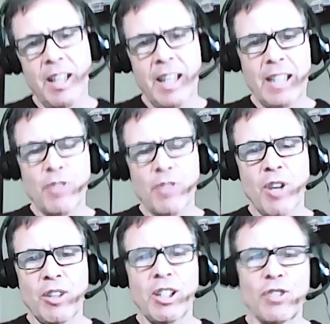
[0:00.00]
You can go
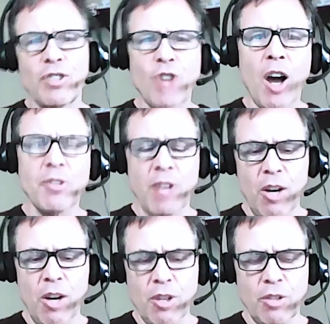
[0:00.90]
to
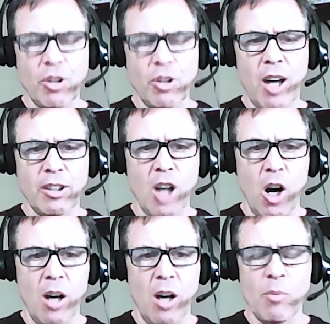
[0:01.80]

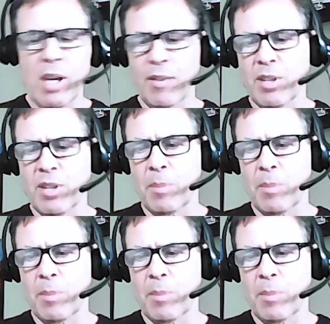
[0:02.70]
drelko.com. We have something,